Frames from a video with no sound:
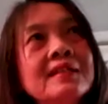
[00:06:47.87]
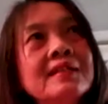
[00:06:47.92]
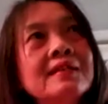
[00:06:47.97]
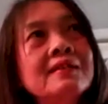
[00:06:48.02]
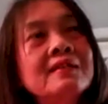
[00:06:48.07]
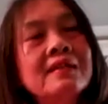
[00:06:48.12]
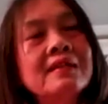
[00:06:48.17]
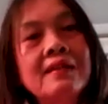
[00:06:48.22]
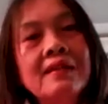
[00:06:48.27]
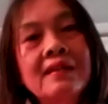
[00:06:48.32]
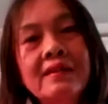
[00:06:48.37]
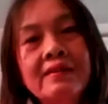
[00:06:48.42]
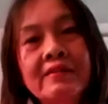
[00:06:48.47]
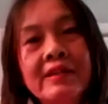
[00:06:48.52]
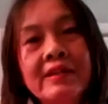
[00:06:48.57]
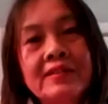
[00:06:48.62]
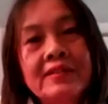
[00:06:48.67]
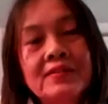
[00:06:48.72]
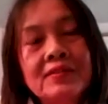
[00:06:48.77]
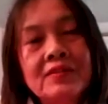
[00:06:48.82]
singing the
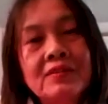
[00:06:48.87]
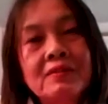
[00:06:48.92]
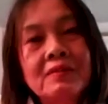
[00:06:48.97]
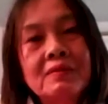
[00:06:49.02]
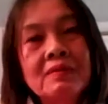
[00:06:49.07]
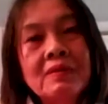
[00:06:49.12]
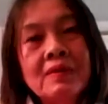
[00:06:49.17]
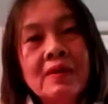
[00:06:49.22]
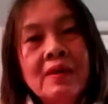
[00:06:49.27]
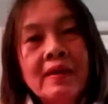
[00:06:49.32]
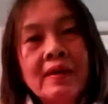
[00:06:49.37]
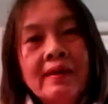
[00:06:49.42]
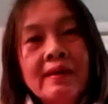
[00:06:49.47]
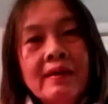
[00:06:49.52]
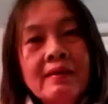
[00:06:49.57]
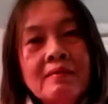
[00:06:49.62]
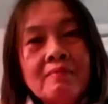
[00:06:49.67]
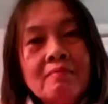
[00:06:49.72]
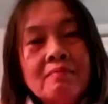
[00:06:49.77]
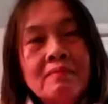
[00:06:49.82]
lyrics to
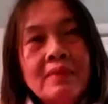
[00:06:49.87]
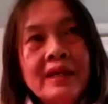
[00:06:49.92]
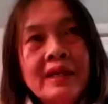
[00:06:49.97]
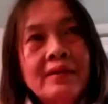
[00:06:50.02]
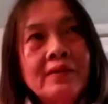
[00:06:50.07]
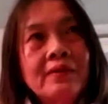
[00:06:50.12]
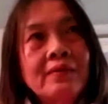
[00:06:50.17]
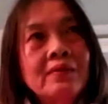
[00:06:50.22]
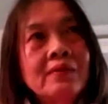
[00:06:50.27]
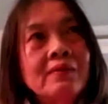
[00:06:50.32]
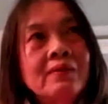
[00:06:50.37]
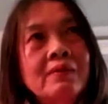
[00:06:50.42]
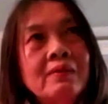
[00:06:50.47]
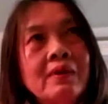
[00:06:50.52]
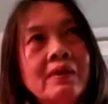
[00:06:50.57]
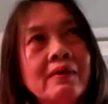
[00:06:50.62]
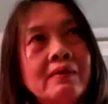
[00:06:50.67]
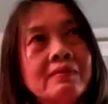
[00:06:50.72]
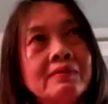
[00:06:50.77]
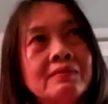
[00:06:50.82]
make
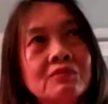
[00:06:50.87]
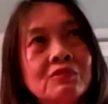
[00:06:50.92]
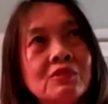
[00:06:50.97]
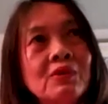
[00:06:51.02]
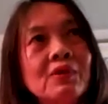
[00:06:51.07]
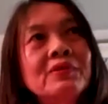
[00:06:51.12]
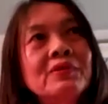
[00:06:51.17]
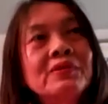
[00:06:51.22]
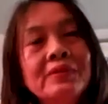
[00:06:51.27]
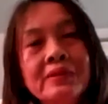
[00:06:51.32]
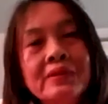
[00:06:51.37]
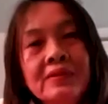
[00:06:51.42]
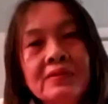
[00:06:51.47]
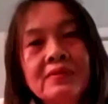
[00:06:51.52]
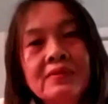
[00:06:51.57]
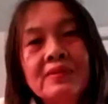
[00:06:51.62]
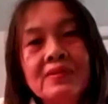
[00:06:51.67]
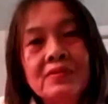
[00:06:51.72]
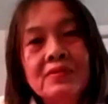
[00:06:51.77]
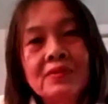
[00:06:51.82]
you, draw you
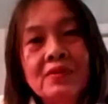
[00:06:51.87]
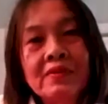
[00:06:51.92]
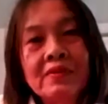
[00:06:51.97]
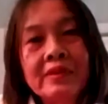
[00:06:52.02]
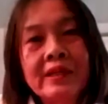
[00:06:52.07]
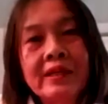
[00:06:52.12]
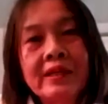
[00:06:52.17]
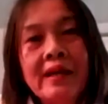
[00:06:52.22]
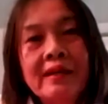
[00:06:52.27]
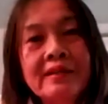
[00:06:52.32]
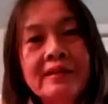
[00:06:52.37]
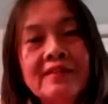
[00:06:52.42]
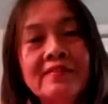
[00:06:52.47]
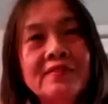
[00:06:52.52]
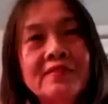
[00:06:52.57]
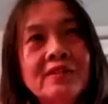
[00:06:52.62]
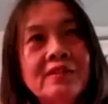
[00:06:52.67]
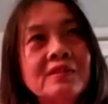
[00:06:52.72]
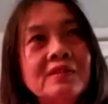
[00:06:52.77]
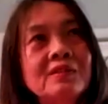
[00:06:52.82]
into the story and
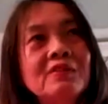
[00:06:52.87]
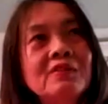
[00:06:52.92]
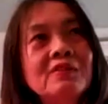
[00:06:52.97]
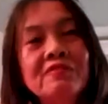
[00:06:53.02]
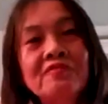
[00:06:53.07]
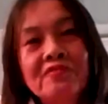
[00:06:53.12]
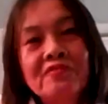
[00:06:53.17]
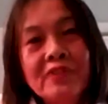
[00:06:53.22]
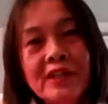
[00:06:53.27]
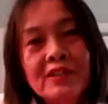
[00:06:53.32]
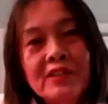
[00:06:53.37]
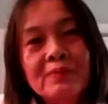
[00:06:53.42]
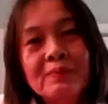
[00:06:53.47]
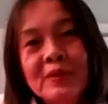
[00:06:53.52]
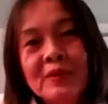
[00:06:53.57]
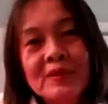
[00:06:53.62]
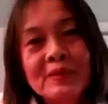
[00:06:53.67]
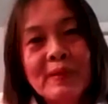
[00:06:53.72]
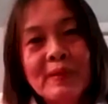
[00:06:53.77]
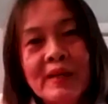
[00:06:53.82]
give you a new, fresh
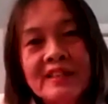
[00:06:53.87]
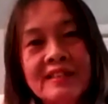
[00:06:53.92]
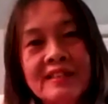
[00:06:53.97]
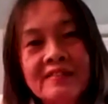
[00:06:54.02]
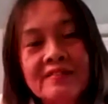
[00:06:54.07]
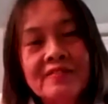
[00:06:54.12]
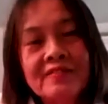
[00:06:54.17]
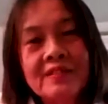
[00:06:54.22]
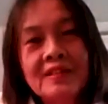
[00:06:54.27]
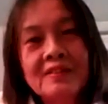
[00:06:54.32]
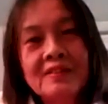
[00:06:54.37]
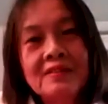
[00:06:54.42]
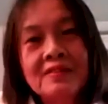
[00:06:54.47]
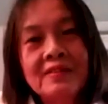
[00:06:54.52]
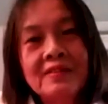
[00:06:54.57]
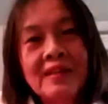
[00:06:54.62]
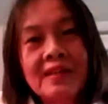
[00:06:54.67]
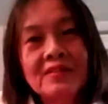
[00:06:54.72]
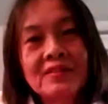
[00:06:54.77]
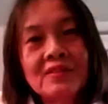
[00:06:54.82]
perspective
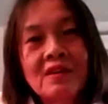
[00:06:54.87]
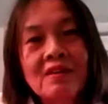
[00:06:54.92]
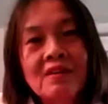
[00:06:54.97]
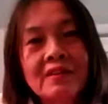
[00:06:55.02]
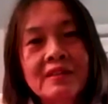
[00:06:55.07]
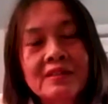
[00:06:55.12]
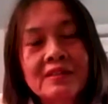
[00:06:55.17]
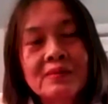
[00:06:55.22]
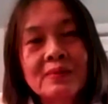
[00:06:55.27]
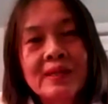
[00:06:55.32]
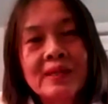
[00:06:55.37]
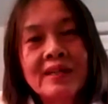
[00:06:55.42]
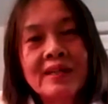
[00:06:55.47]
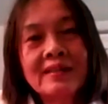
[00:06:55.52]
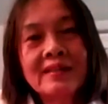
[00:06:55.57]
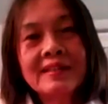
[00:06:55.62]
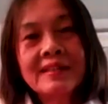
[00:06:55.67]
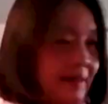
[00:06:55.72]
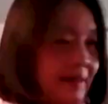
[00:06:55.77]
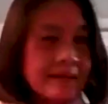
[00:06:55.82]
into that song as
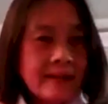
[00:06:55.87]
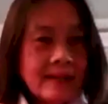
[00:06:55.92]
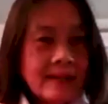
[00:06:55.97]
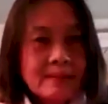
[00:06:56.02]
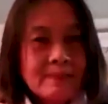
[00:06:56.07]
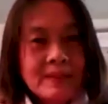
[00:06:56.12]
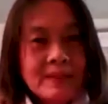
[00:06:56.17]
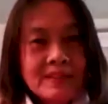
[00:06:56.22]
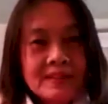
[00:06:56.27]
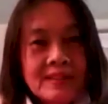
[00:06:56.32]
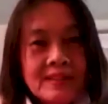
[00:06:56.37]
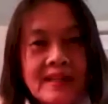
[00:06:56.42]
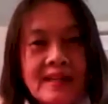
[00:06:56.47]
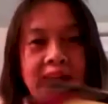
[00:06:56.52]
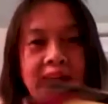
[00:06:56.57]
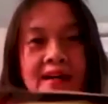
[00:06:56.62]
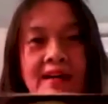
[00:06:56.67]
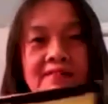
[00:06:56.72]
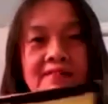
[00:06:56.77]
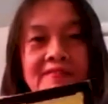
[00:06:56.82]
well. The other piece I
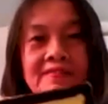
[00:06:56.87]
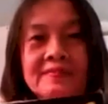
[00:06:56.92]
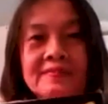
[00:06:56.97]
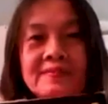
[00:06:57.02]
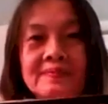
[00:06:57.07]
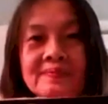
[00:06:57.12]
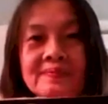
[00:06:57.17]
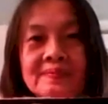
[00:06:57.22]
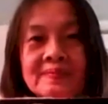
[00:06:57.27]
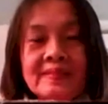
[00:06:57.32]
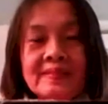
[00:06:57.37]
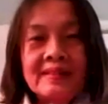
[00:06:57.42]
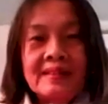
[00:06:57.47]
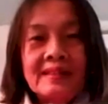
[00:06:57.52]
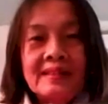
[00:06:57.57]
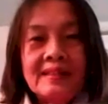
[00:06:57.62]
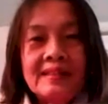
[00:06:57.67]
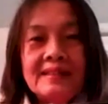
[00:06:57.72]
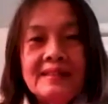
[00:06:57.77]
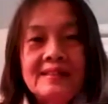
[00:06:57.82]
have
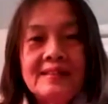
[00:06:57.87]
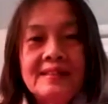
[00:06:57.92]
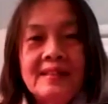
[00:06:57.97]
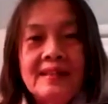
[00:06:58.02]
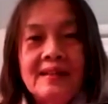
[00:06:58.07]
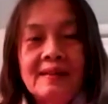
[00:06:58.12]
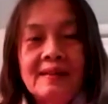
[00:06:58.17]
is